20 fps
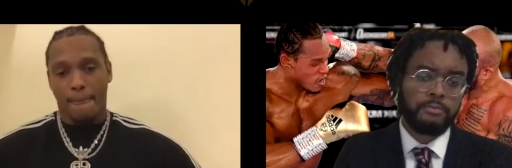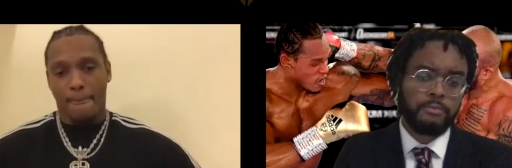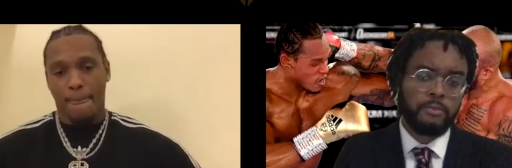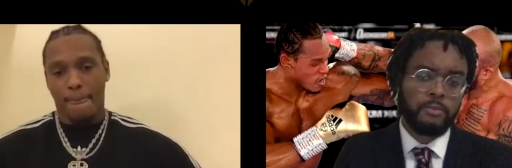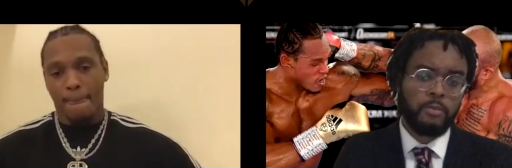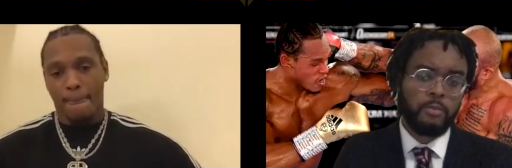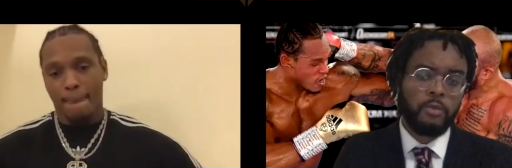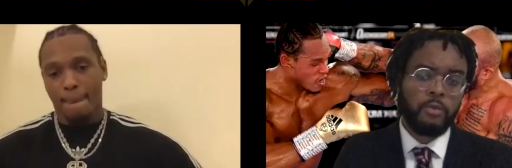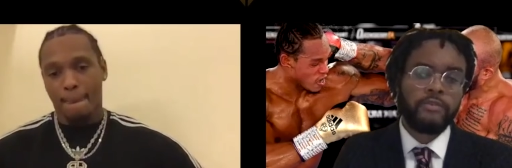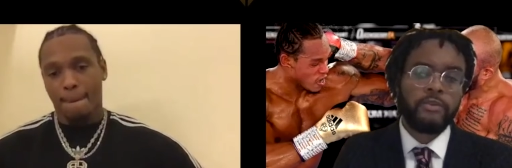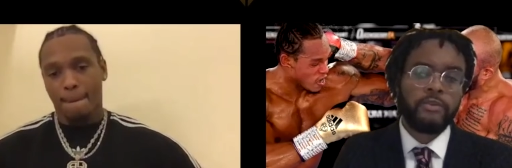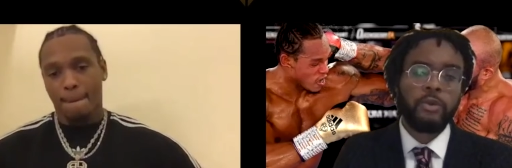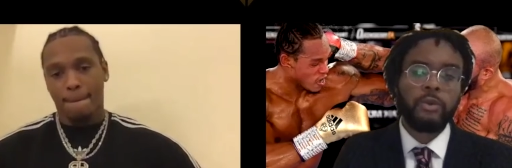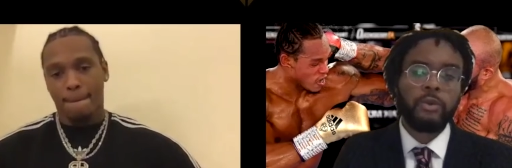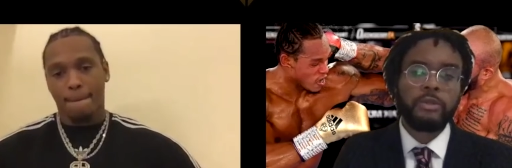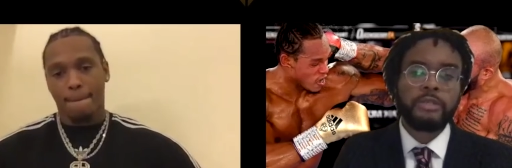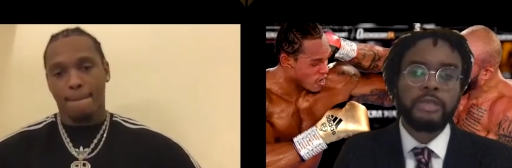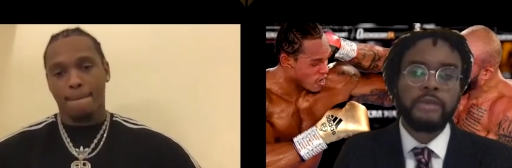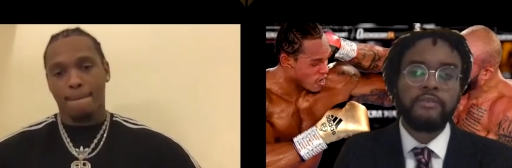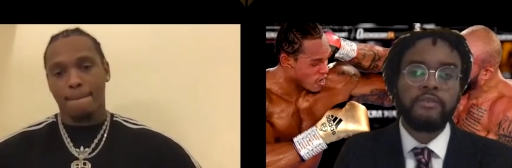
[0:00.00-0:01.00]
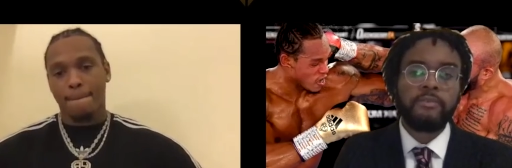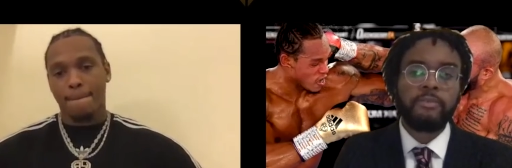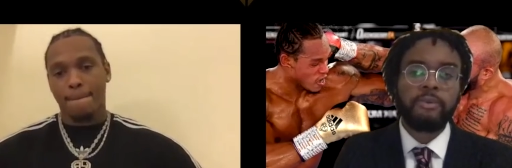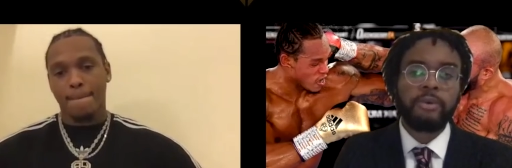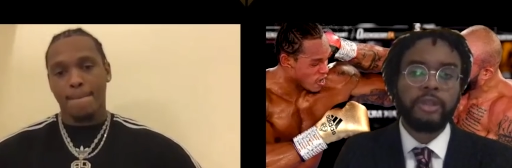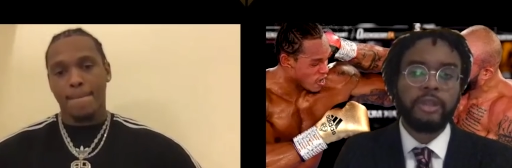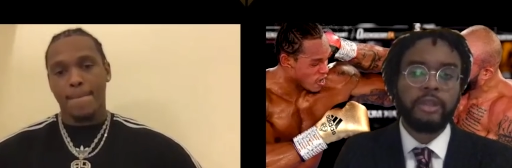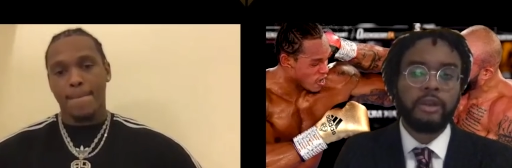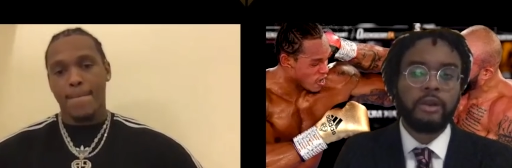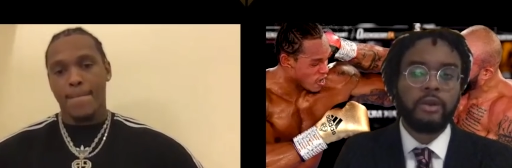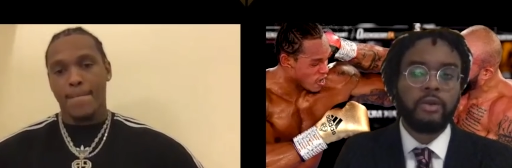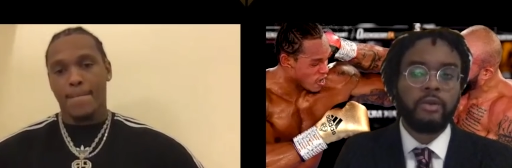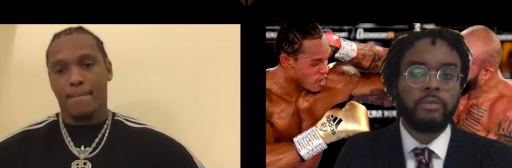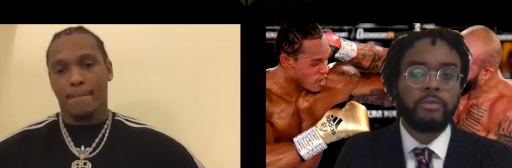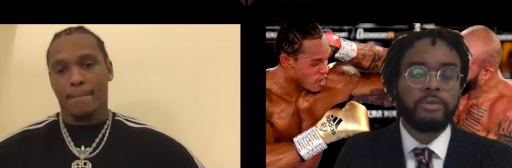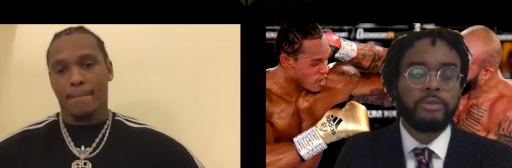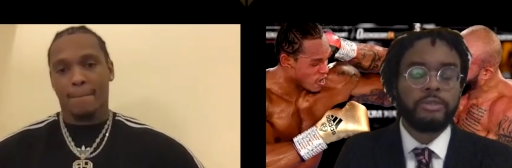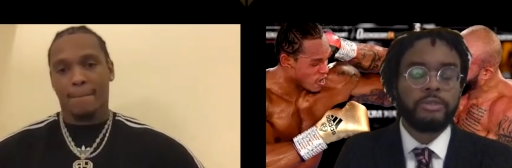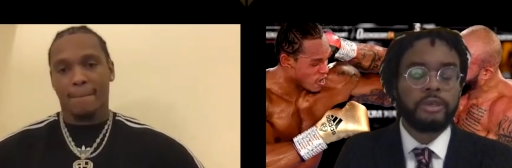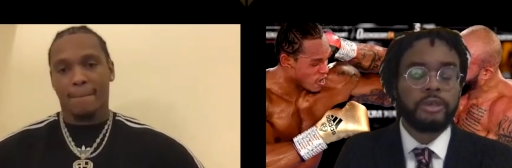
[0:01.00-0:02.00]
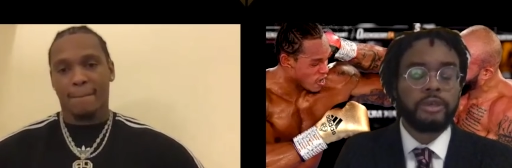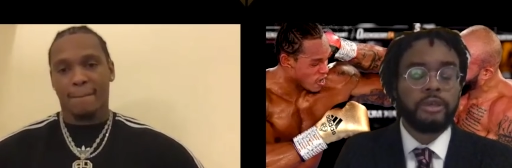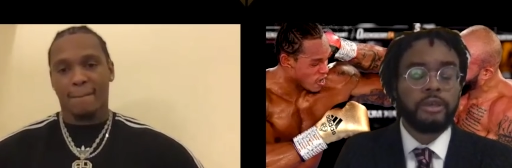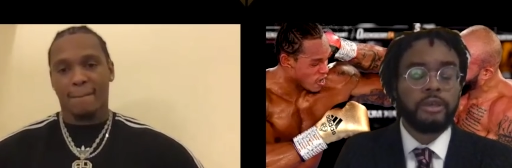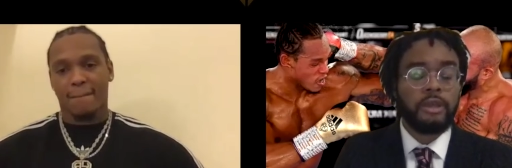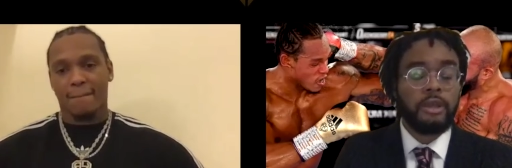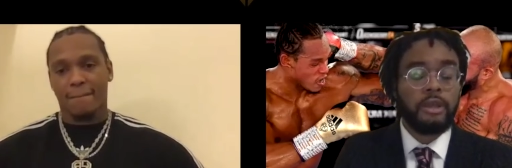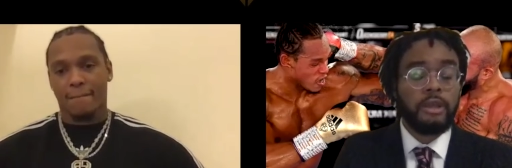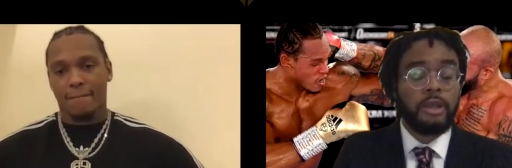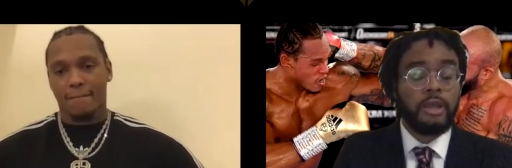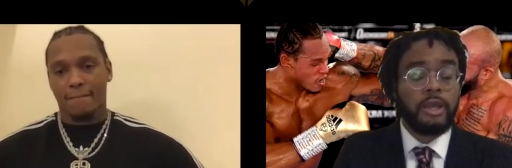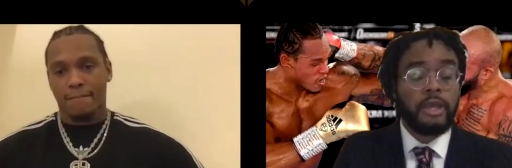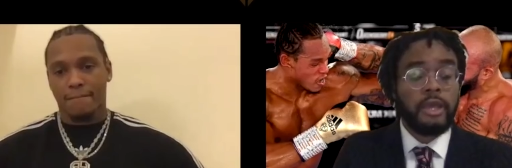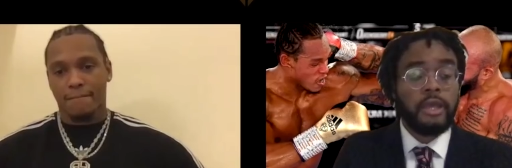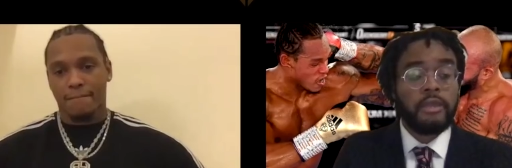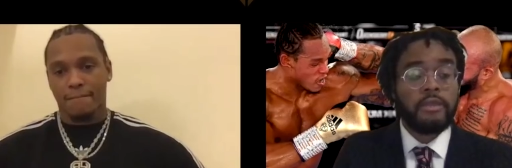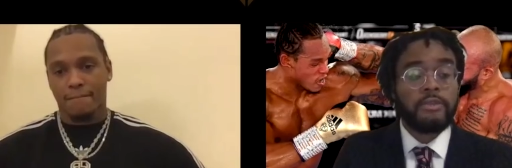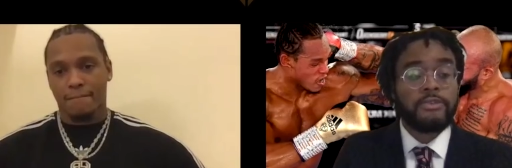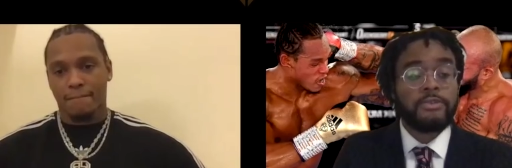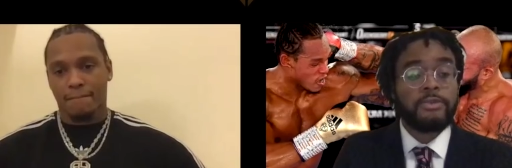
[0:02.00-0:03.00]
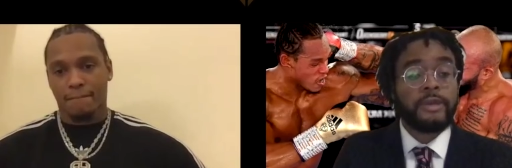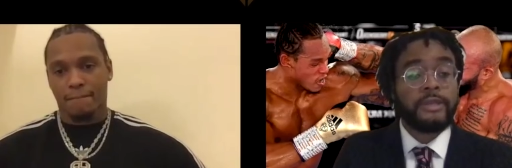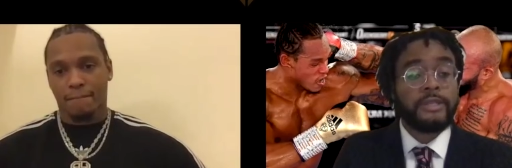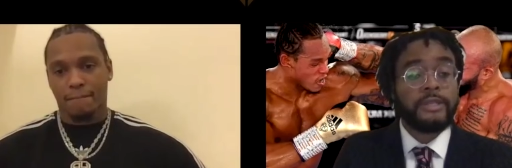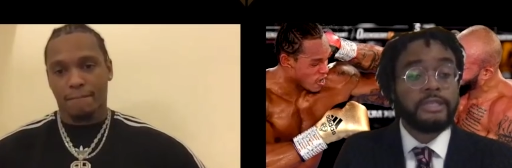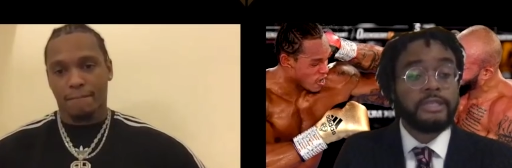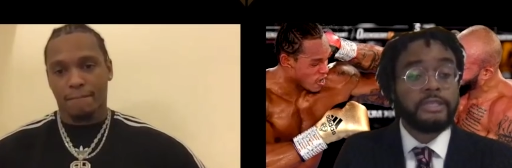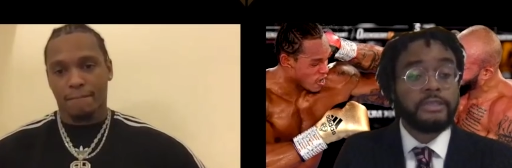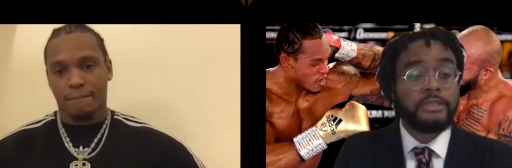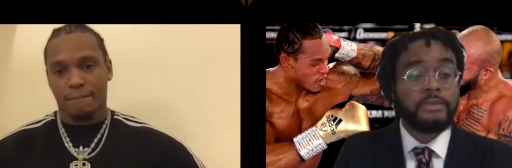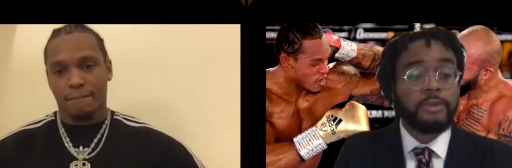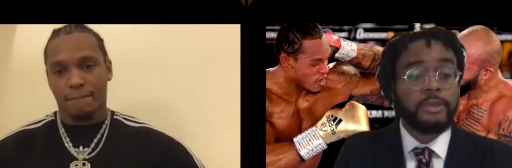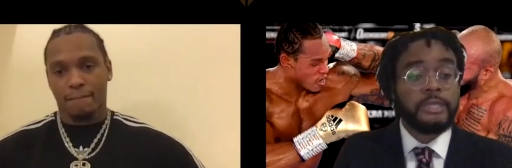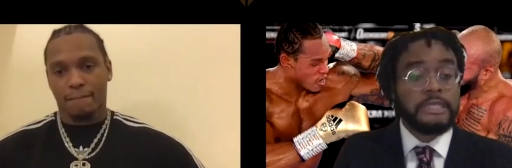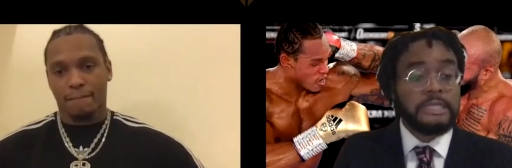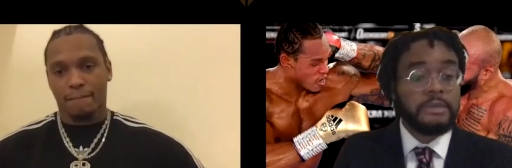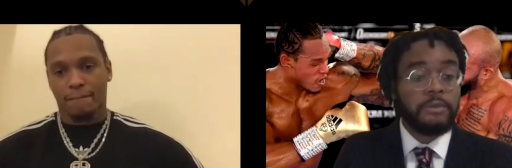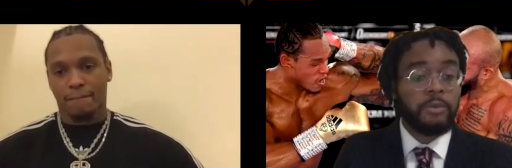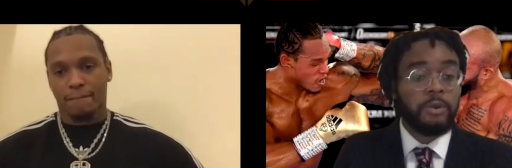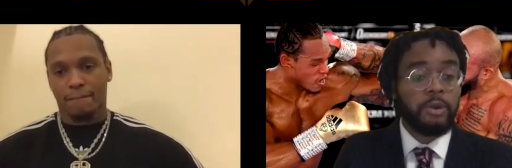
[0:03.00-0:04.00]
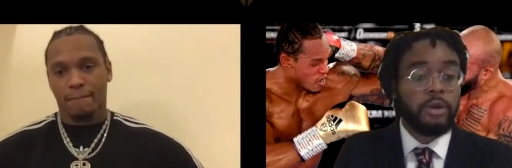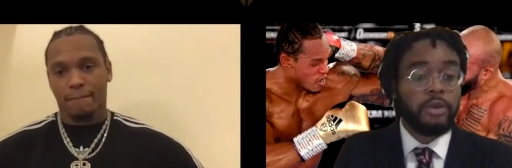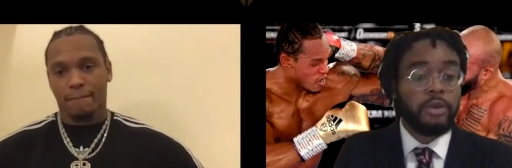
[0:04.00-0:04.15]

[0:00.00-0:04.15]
Speaker 1: Well, of course, everybody hopes that in 2021